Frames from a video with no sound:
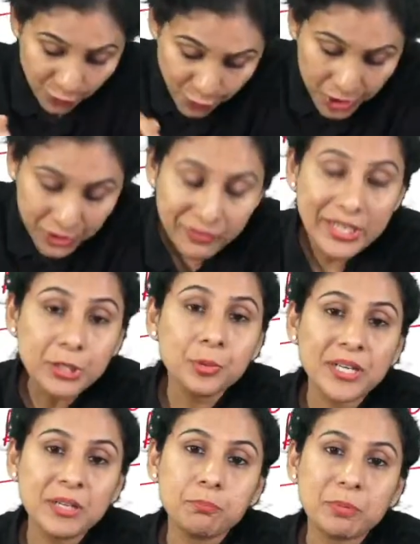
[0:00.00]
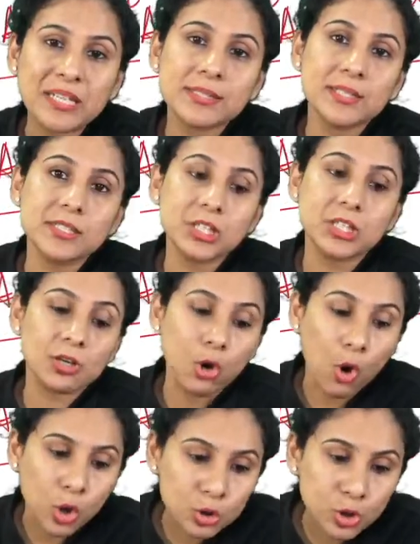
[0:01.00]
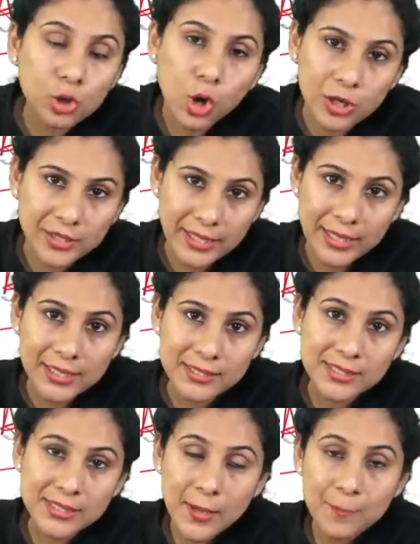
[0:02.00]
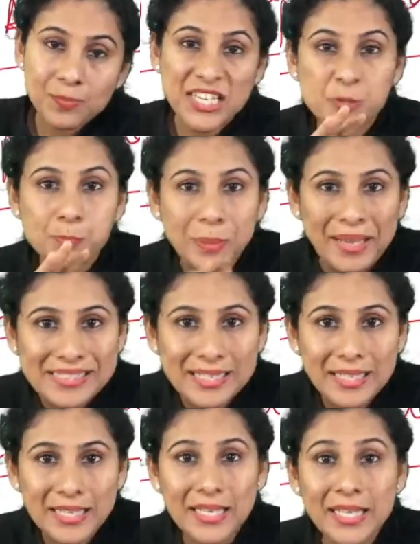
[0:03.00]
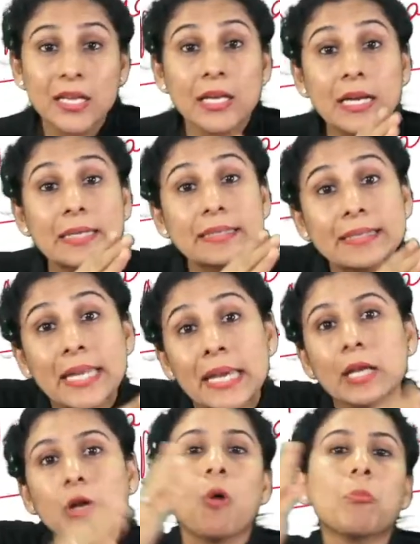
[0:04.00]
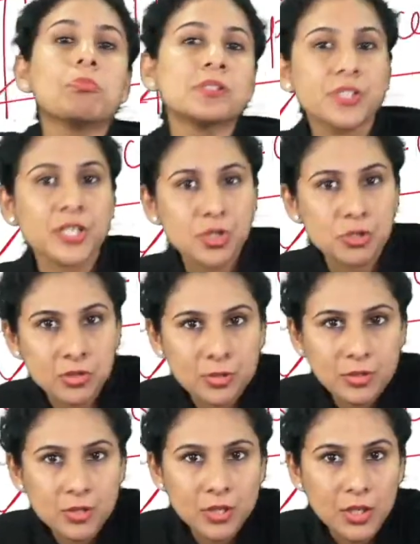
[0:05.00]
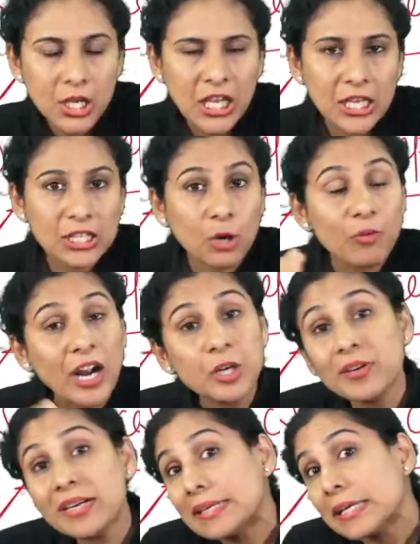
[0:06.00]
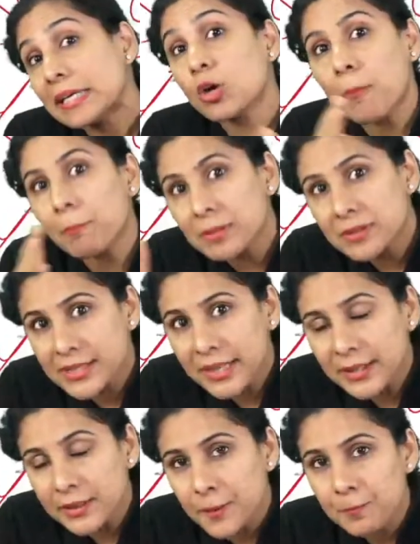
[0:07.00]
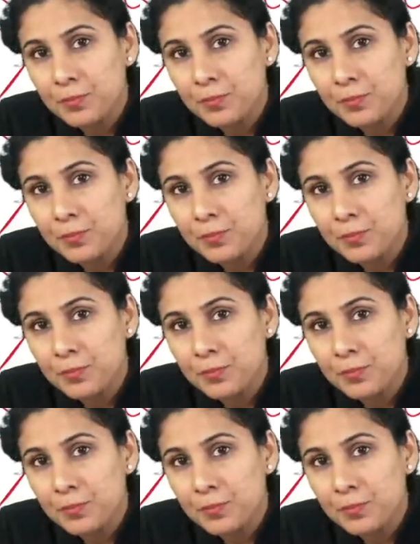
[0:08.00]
What we do in pre-surgical orthodontics is basically decompensation. Now, why do we decompensate?